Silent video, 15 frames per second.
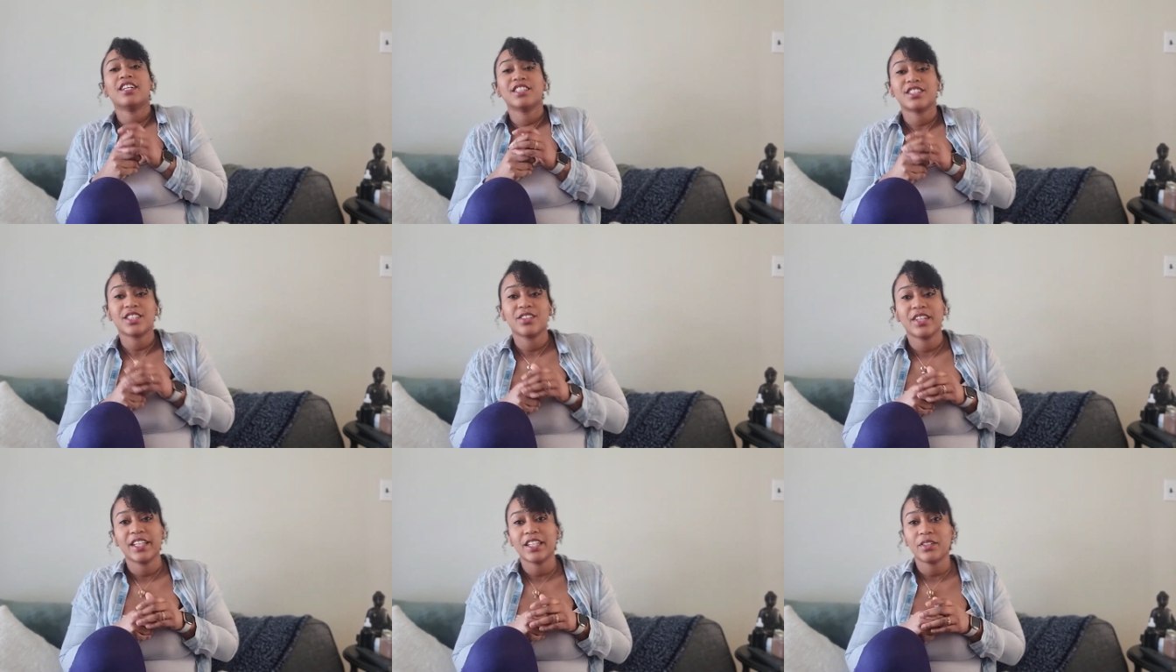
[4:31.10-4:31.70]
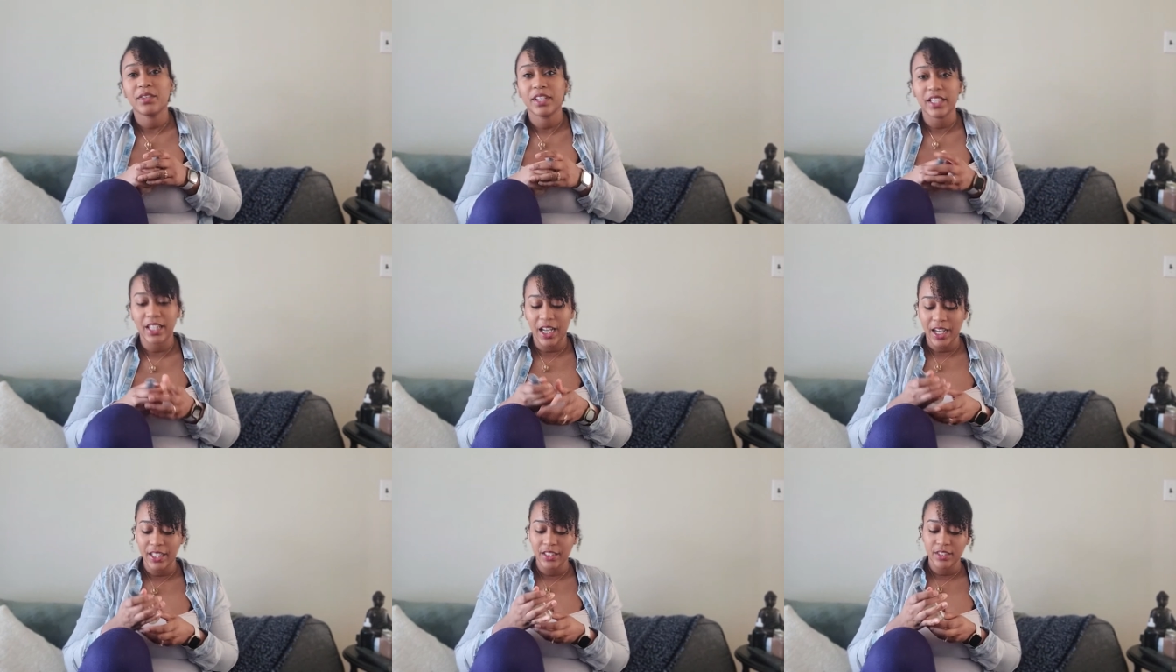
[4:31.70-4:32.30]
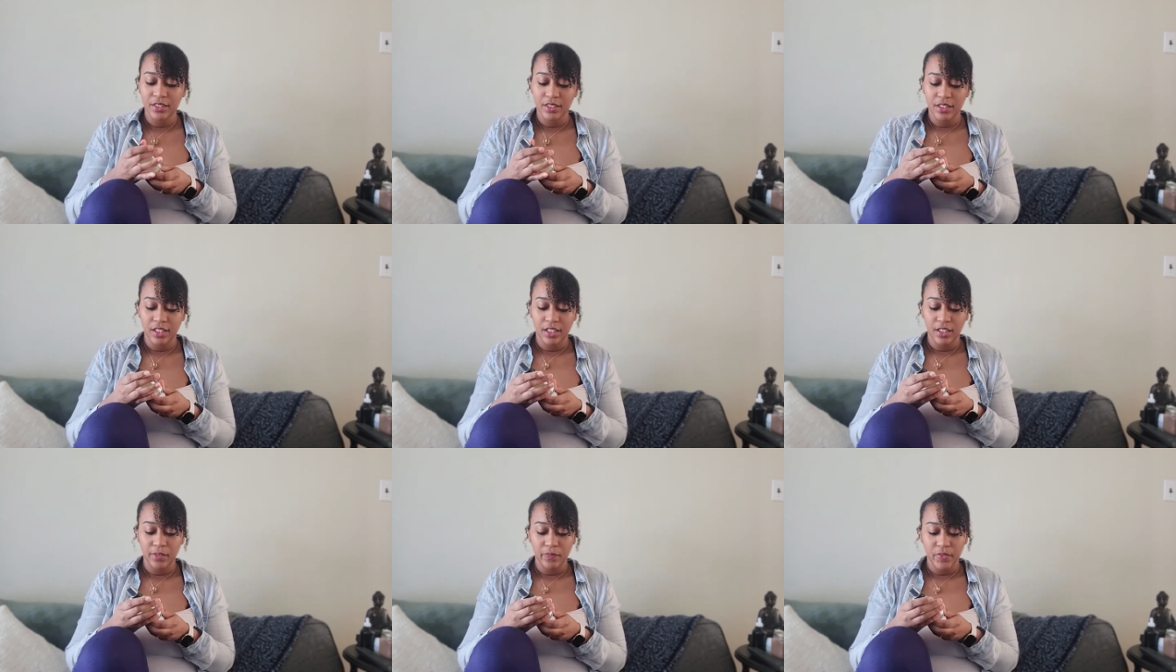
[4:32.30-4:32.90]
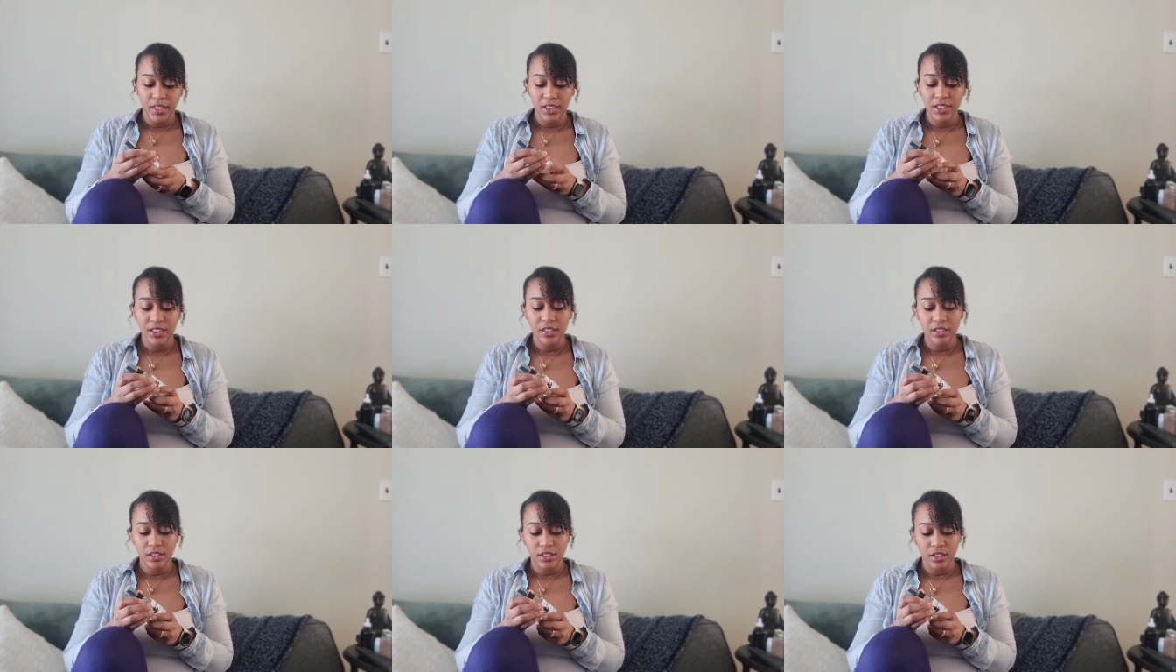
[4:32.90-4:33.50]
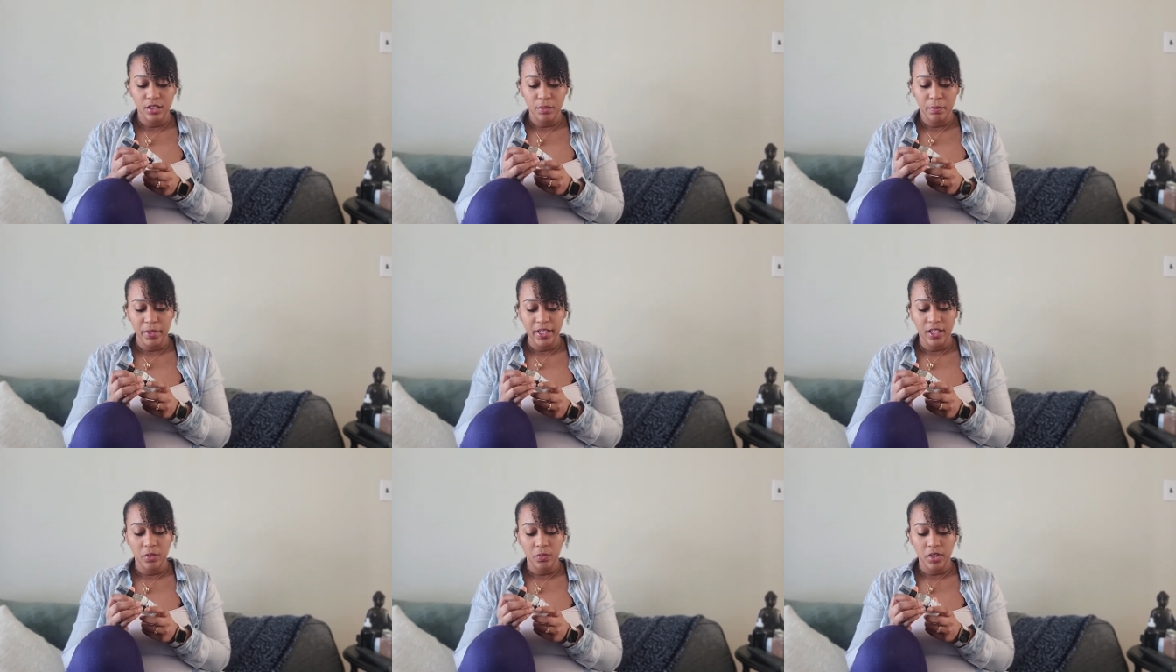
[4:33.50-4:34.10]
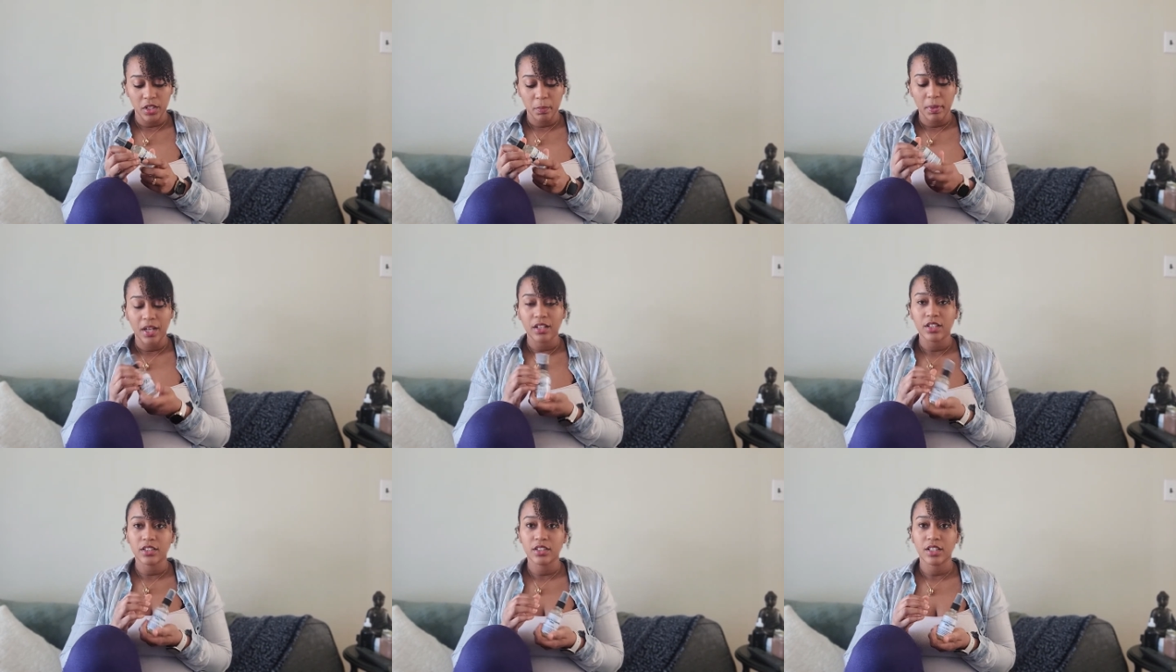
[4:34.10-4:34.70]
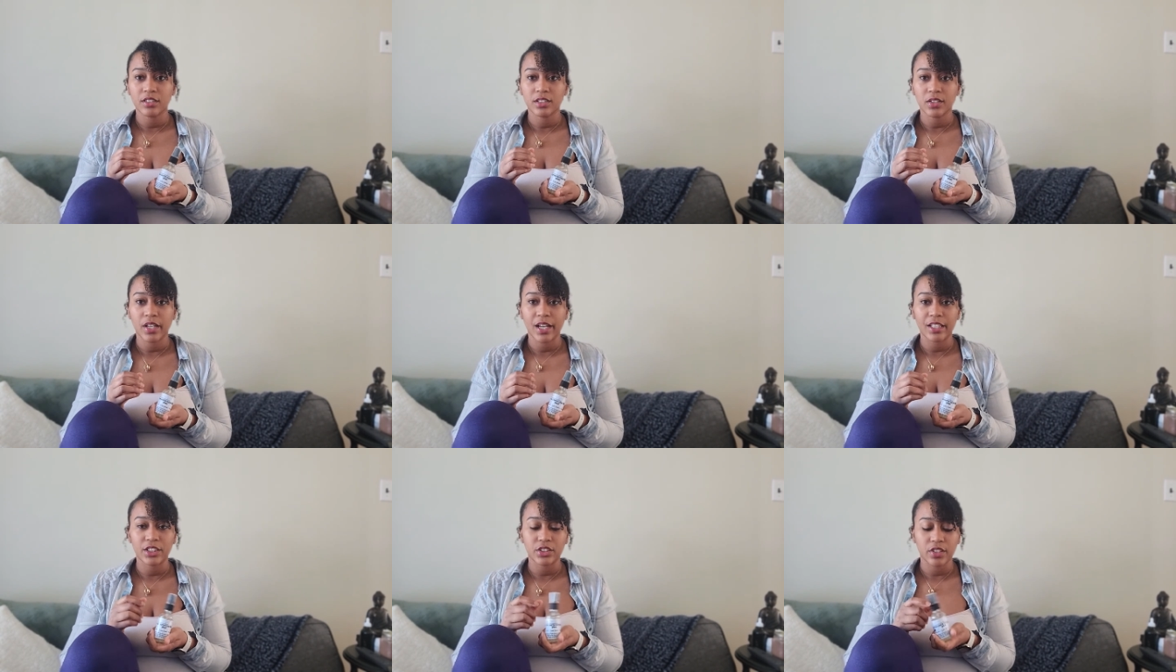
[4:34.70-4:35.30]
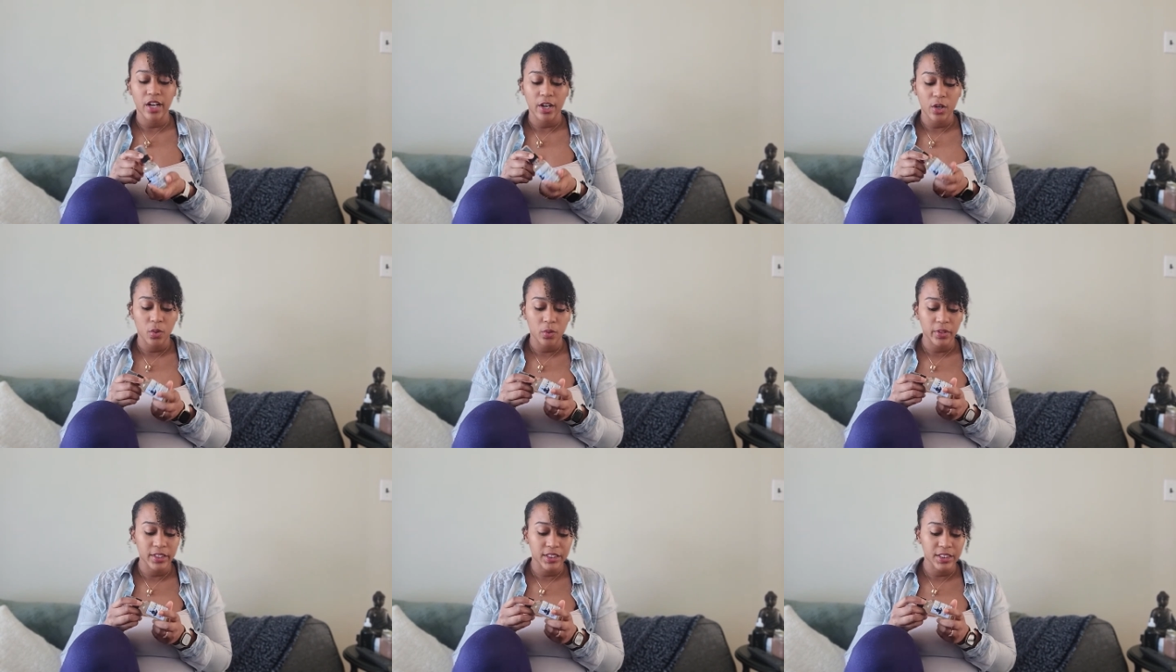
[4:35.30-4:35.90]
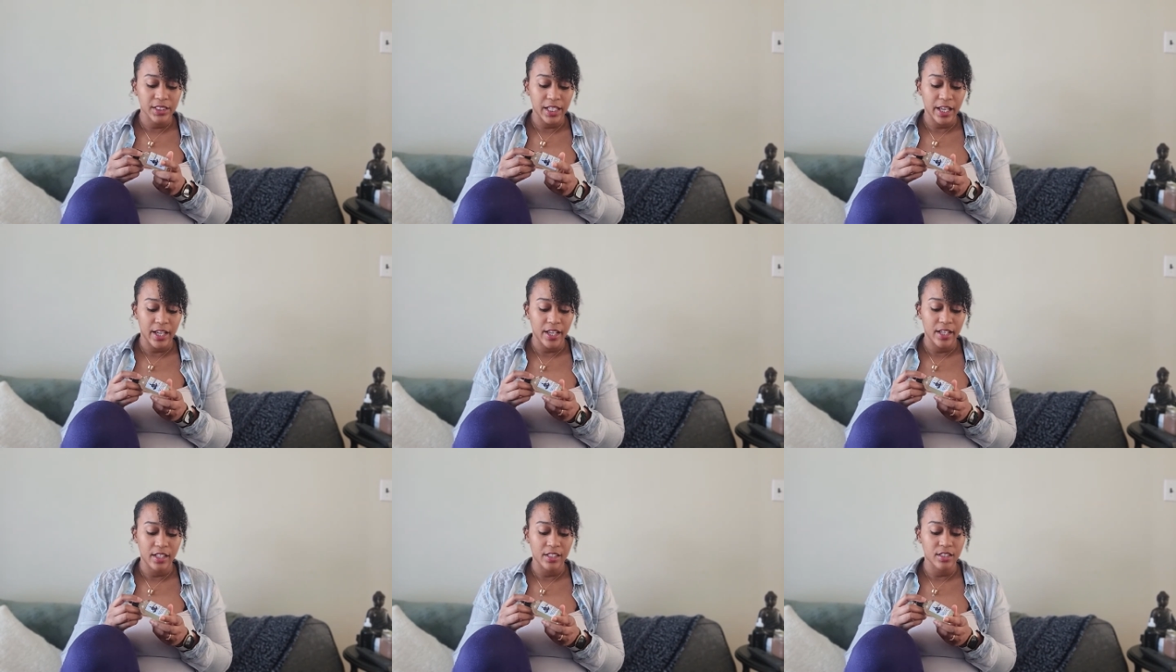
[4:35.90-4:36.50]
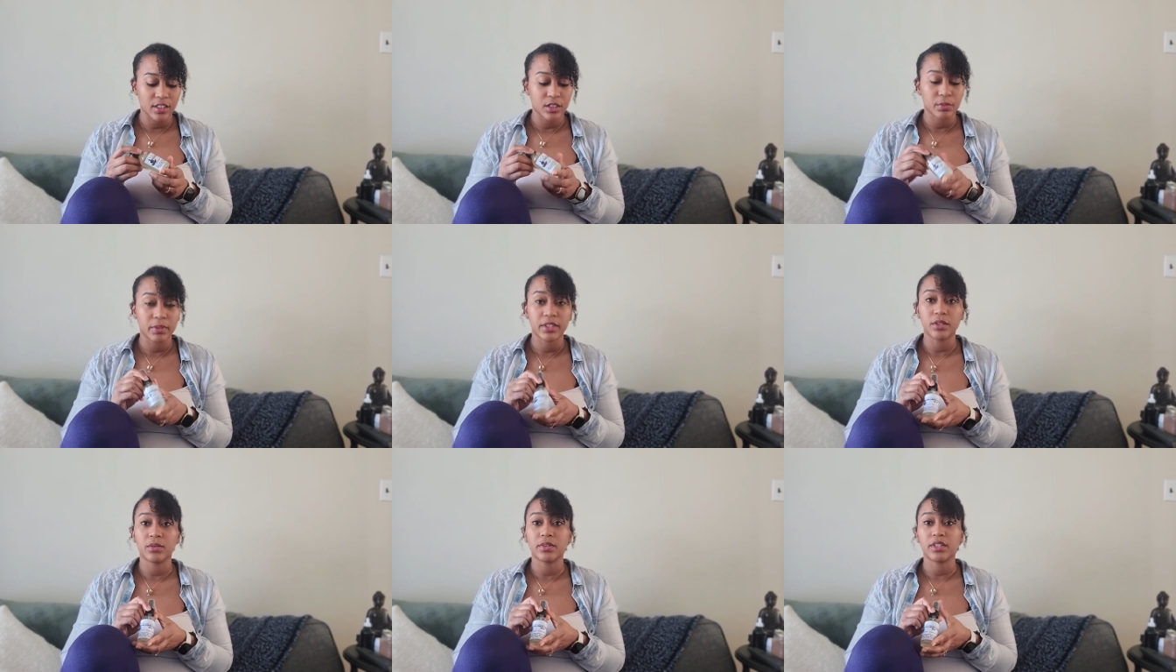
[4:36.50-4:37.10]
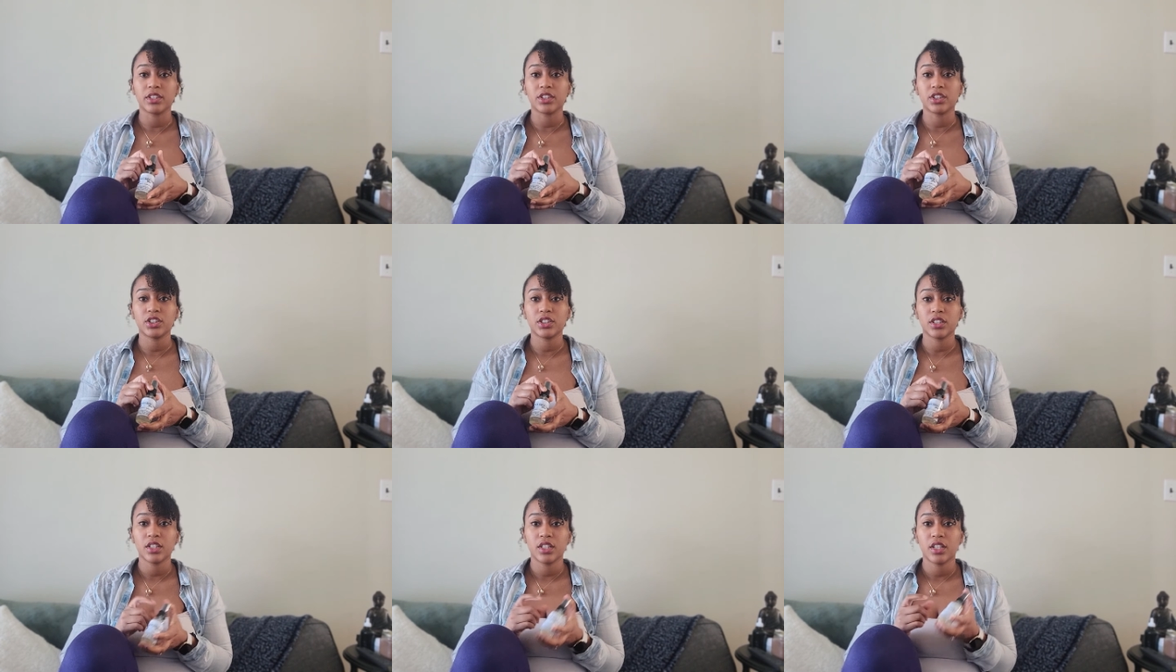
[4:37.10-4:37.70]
So anyway, this is made with Palo Santo extract, quartz, and sweet orange